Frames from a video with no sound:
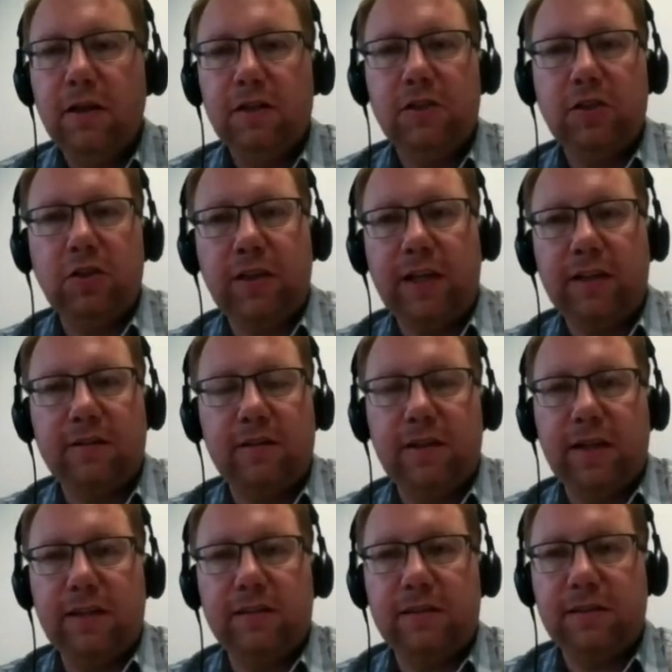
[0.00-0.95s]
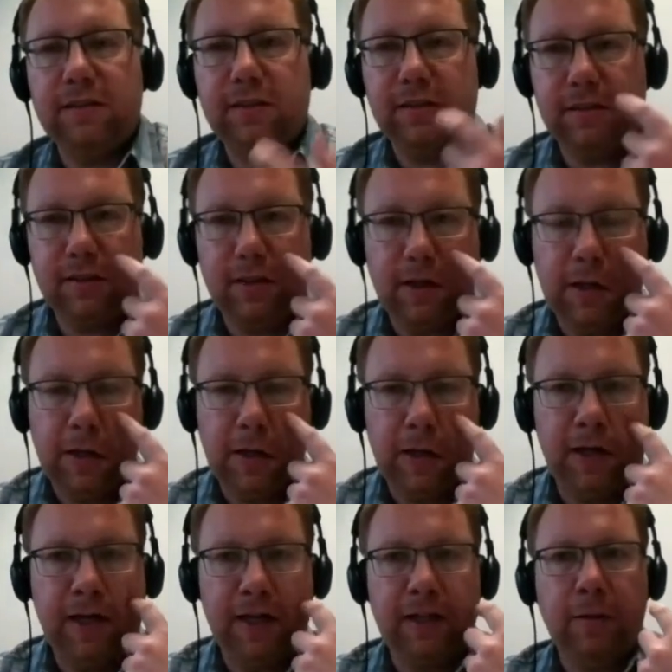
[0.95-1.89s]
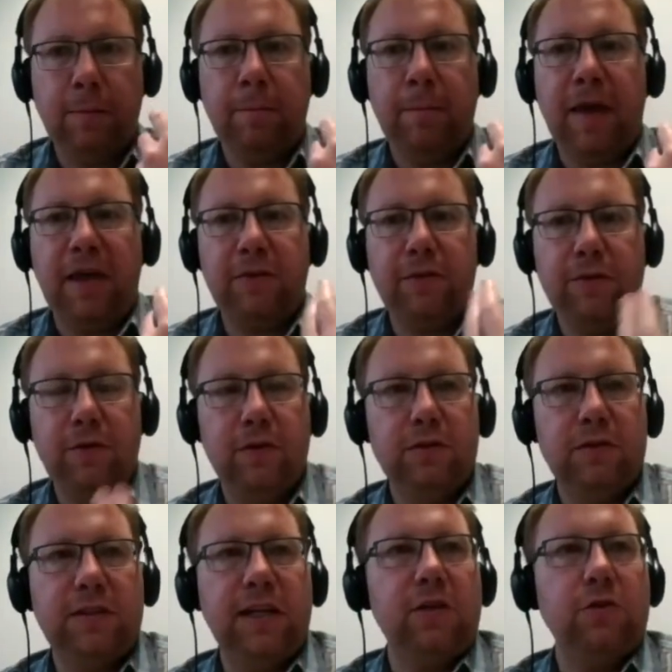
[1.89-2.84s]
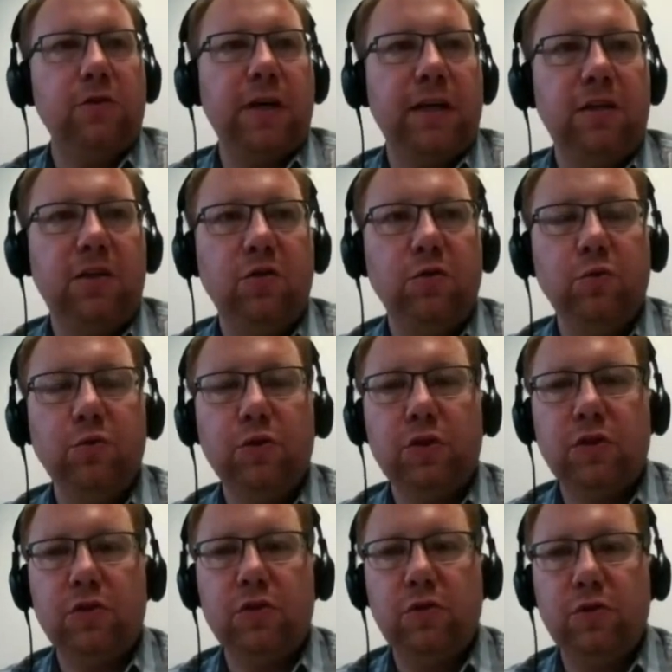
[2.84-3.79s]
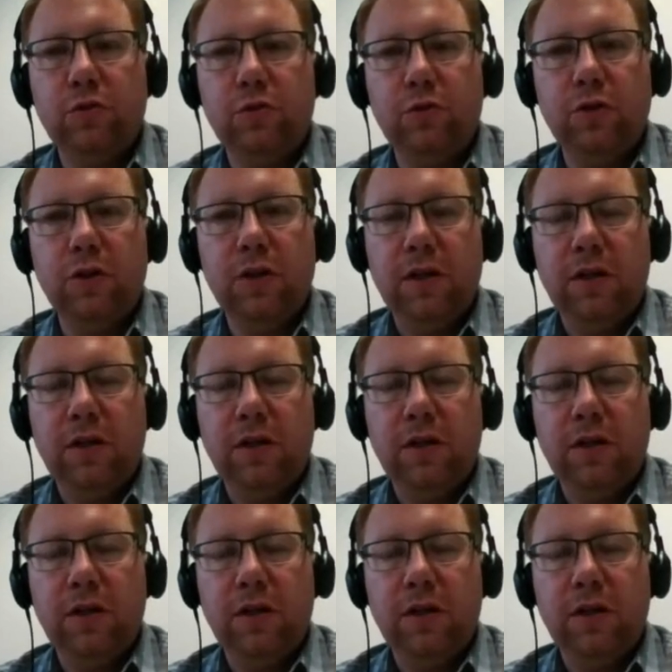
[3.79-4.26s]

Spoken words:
So that's another method that you can use to